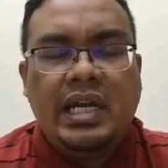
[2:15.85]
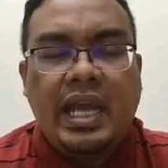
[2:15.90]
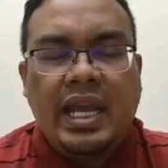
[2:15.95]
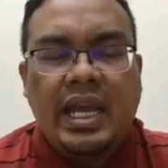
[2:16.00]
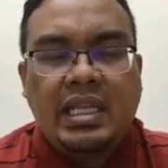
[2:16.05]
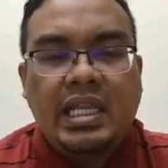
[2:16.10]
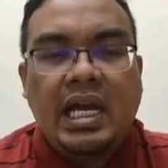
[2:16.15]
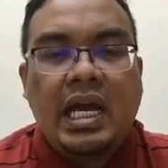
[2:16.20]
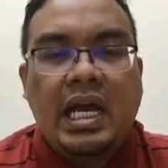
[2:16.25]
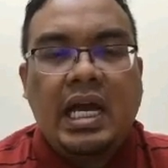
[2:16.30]

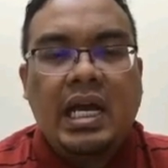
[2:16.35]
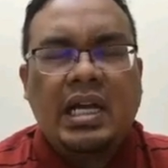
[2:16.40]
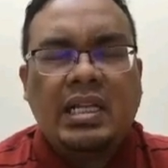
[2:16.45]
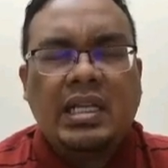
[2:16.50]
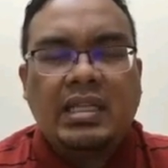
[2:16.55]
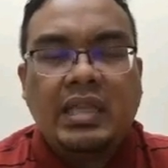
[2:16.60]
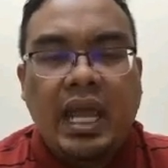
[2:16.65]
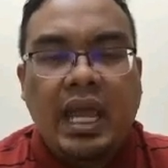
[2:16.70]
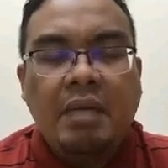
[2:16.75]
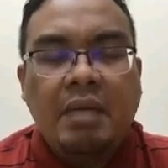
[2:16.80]

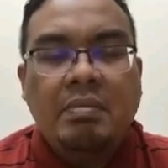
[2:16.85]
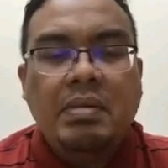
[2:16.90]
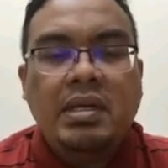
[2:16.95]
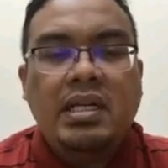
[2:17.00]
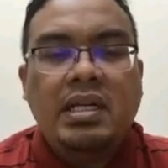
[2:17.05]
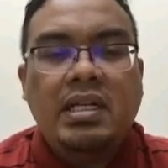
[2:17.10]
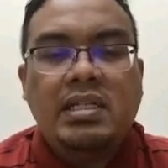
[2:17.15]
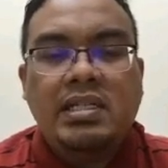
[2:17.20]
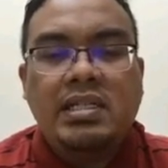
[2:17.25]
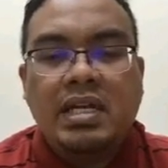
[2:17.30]
data,
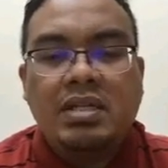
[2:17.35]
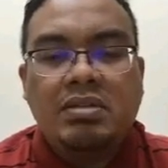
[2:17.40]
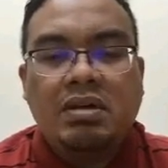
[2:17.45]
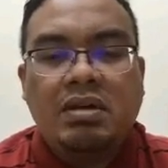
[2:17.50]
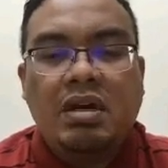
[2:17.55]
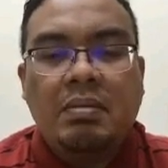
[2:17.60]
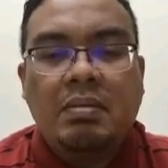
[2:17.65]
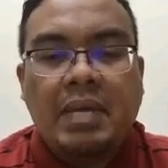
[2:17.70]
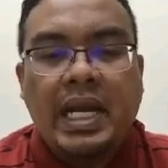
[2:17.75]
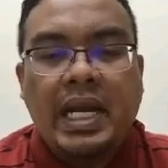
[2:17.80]
tables, and
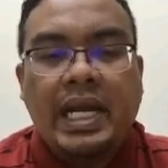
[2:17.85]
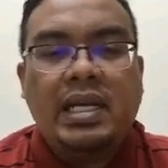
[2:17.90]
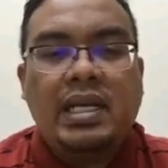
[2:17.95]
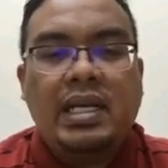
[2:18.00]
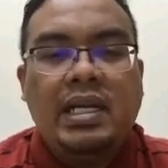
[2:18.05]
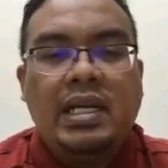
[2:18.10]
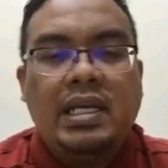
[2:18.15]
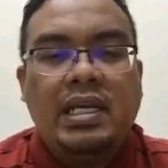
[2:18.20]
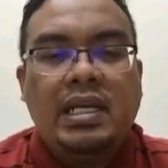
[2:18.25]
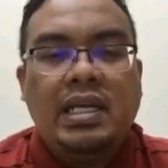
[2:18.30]
so on,
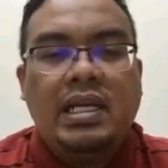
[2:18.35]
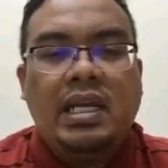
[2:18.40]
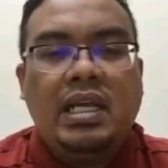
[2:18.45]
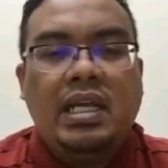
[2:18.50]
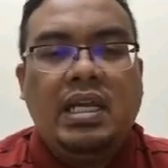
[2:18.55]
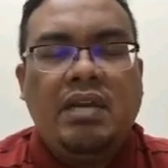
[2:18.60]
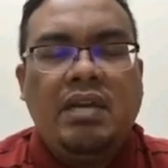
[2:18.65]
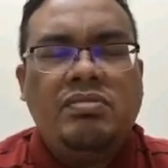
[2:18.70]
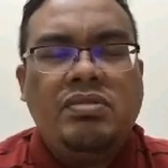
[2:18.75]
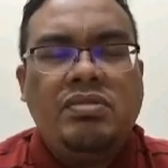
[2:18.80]
but
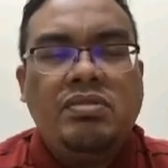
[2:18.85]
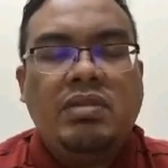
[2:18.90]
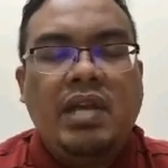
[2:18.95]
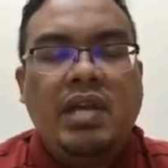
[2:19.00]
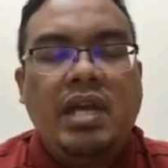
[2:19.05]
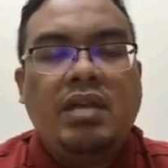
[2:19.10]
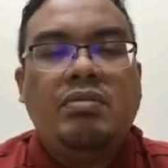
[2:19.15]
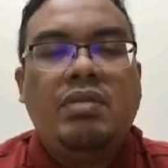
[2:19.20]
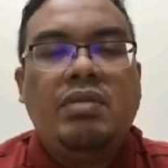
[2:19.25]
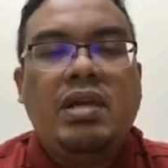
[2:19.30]
it gives you
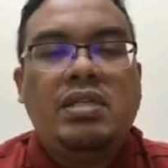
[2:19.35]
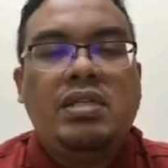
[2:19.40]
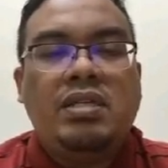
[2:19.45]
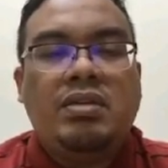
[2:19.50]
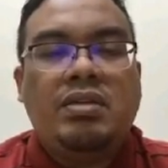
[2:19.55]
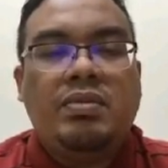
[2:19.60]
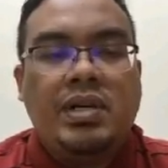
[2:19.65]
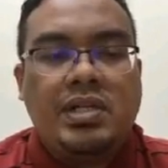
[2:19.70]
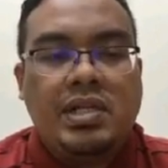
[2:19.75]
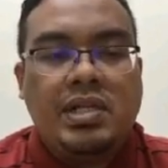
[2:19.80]
day-to-day
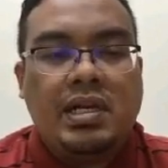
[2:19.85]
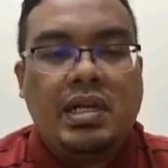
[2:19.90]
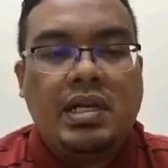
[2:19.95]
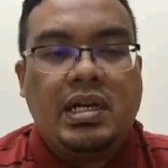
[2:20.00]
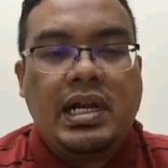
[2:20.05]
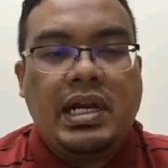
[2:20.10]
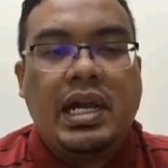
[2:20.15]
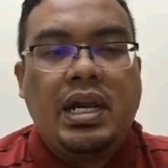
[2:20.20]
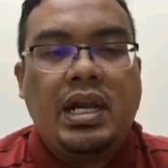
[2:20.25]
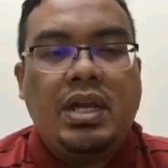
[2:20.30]

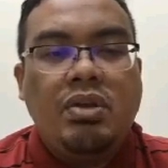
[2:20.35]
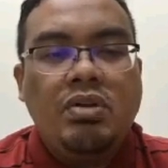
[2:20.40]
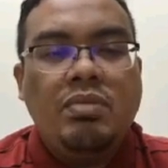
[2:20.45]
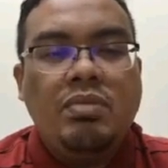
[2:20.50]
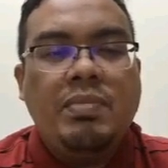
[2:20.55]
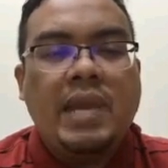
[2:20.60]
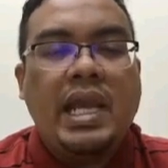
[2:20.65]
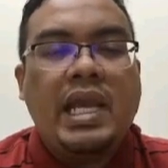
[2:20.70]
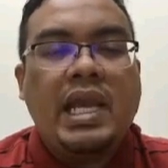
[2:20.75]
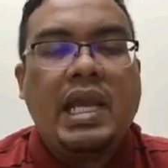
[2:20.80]
situation that
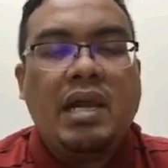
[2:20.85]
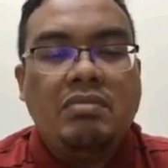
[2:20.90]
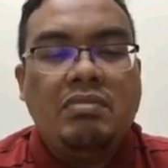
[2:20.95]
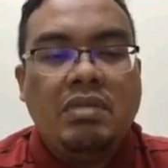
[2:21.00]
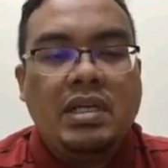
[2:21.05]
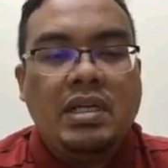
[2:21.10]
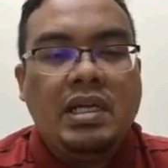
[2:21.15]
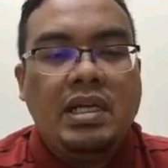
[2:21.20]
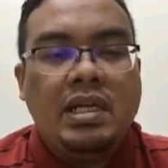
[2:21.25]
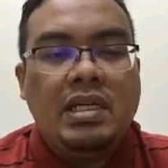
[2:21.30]
you may
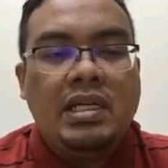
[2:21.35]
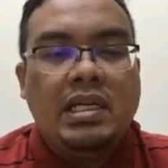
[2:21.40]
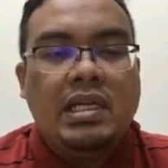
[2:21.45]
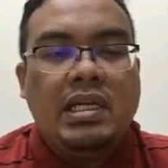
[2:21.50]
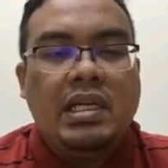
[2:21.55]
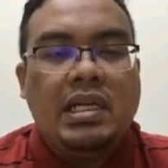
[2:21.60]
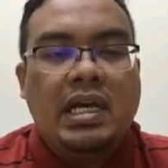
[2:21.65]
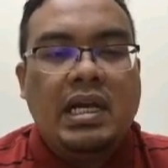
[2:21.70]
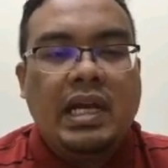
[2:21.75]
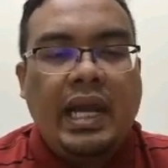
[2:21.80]
encounter
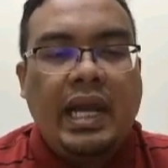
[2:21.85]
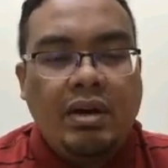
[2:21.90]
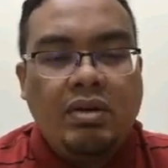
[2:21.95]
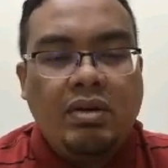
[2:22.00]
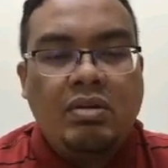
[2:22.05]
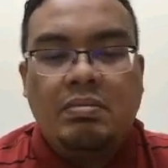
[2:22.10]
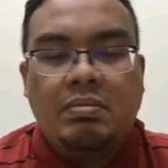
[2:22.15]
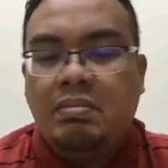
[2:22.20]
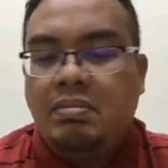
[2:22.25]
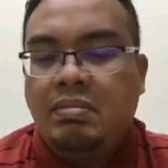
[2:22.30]

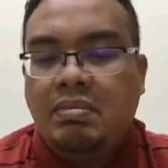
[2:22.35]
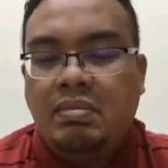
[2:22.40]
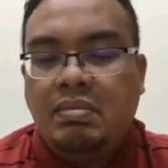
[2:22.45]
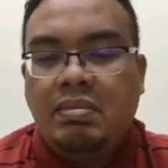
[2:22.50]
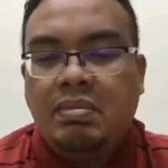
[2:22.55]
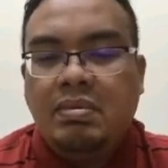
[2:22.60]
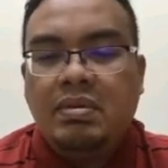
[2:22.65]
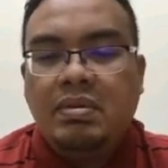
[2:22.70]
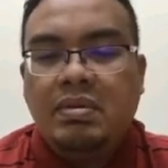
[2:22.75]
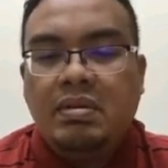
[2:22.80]
at home.
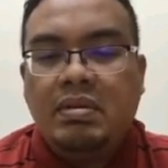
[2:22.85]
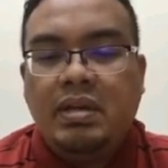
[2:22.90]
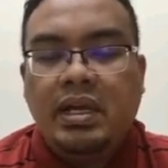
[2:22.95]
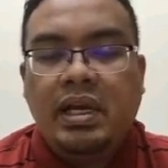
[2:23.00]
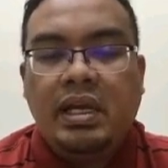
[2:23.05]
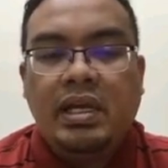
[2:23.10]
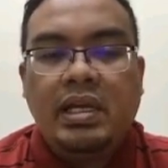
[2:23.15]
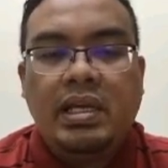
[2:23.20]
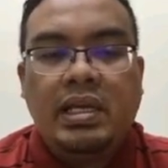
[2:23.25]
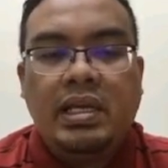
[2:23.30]

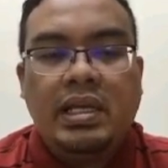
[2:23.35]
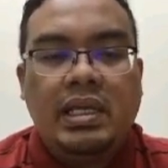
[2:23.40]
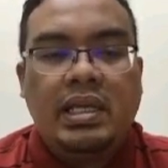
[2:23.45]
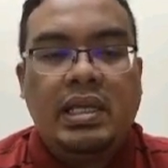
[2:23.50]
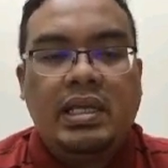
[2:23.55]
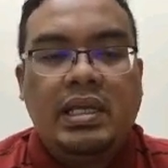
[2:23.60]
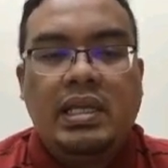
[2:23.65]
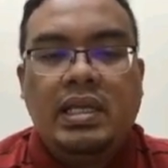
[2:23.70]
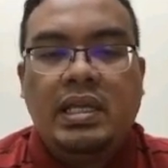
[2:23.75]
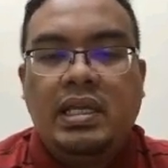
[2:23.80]
Okay.
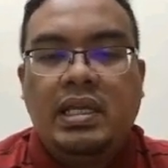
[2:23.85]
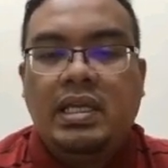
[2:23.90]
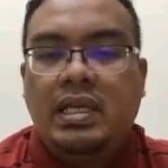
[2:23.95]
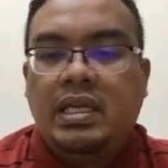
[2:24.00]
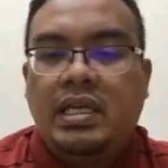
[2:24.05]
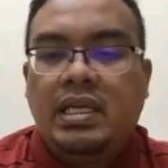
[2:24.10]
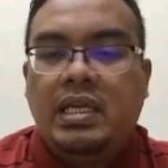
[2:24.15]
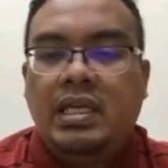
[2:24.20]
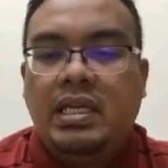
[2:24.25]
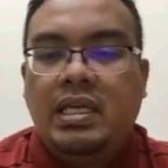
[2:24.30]

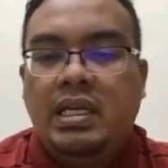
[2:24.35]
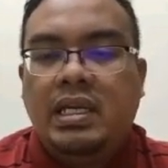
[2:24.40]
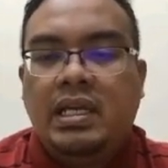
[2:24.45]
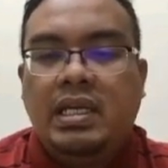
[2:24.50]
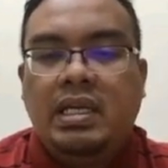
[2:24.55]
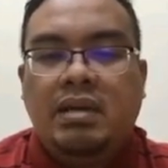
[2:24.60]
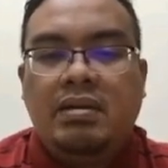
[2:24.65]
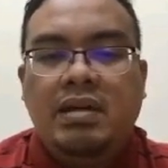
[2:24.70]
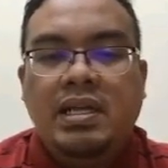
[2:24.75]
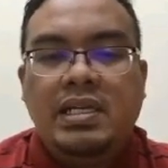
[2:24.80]

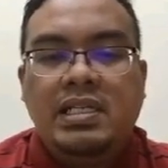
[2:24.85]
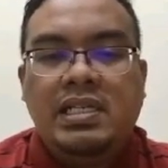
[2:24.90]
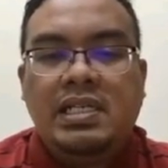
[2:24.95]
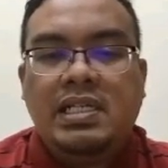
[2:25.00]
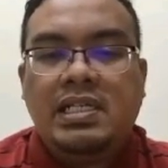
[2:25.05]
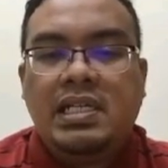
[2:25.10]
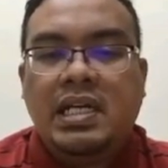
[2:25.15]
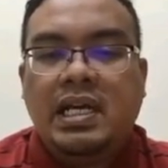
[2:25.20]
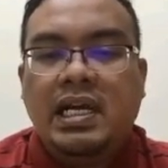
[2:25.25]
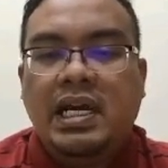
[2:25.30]
Now this
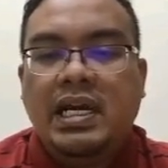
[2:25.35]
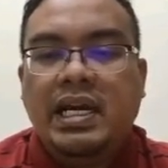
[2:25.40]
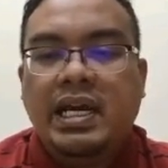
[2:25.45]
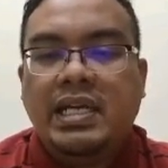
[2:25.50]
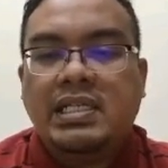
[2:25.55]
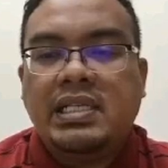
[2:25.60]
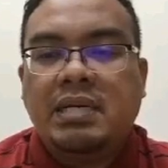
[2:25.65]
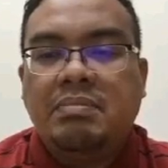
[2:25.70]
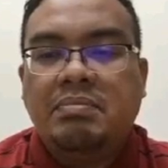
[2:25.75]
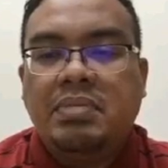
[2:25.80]
is
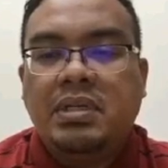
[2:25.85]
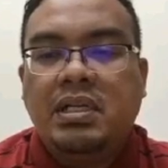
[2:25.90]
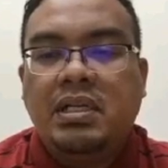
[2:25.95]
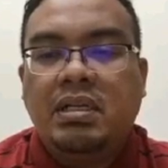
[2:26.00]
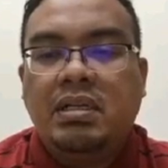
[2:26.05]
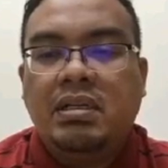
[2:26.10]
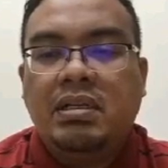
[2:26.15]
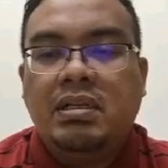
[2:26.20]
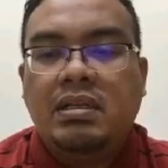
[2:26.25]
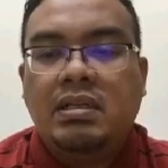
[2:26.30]
another
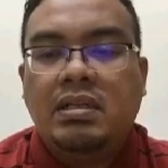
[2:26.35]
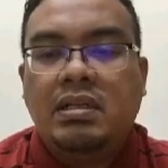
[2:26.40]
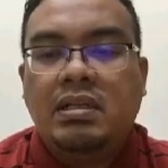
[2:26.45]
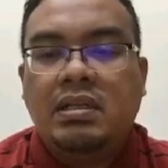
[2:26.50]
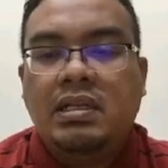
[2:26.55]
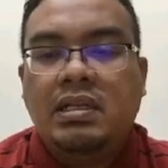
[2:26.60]
example,